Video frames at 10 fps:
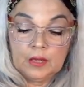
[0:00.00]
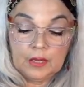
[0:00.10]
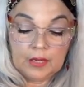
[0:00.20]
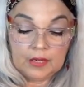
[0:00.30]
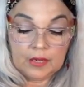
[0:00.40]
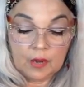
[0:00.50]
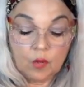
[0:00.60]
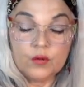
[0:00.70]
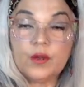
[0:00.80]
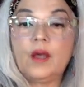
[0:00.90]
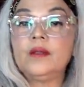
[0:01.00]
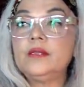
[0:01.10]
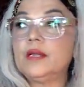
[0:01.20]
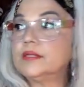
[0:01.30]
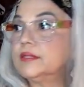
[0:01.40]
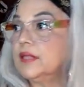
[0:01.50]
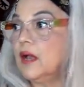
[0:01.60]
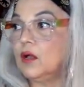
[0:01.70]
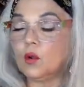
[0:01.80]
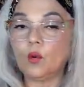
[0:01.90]
And I wonder how did that
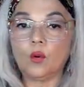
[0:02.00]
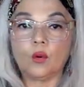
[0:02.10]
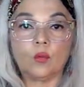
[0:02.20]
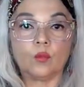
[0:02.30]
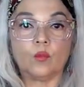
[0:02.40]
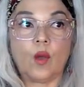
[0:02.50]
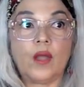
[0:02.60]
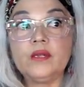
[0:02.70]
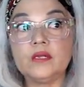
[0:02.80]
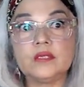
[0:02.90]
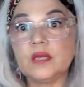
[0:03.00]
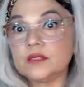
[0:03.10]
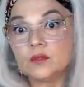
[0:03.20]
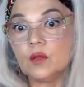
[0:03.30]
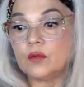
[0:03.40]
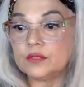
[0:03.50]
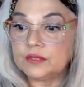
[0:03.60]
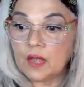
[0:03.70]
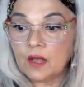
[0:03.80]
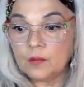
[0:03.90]
sell or why did it take so long to
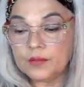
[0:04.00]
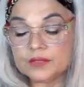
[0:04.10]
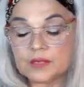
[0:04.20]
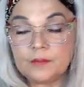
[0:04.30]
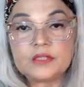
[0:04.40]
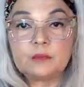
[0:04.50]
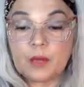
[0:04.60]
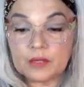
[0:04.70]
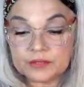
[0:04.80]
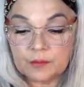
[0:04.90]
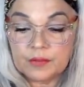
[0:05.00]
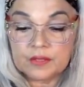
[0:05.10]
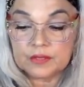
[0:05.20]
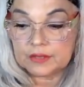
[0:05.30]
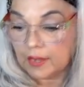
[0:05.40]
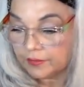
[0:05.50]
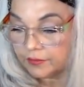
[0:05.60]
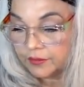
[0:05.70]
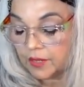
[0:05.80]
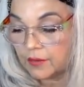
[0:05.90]
sell because I misspelled something in the
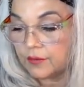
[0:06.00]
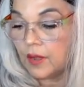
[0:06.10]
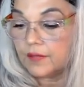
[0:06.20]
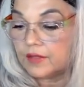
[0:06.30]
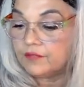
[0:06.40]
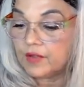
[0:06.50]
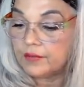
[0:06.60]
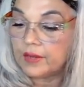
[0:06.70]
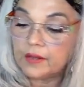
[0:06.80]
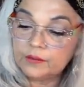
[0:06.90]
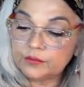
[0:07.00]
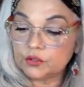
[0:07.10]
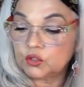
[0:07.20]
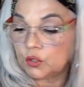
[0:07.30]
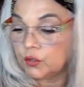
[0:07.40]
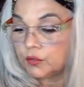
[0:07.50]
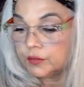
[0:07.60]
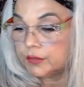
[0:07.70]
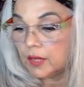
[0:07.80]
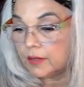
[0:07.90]
title and I don't know how they found out it was a shirt
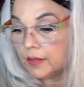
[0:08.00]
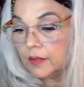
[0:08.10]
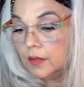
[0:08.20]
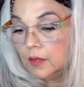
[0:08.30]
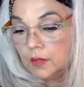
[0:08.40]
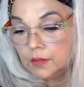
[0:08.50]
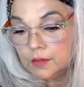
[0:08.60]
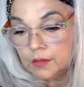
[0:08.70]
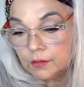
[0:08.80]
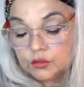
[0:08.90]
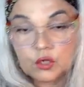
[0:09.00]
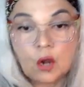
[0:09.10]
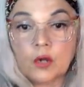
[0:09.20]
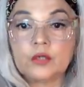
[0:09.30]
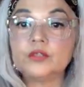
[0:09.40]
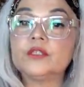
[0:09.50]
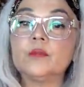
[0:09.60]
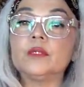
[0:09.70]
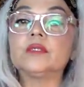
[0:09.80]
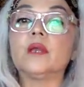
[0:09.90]
and not a, you know, shark or
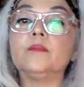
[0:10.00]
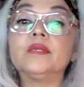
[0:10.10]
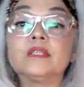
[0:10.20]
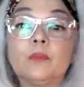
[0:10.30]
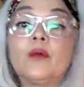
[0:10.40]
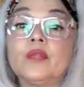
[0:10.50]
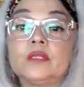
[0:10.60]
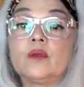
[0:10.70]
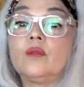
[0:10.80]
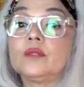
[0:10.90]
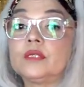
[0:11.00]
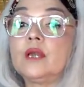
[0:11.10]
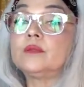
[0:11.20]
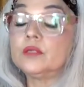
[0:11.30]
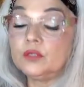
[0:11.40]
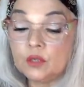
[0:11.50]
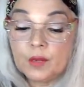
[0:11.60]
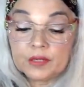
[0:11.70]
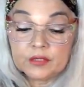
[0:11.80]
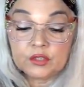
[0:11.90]
something because I misspell things all the time. So I do go
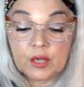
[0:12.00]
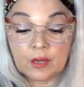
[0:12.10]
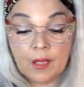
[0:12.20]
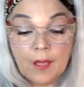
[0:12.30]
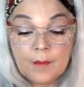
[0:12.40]
back and check.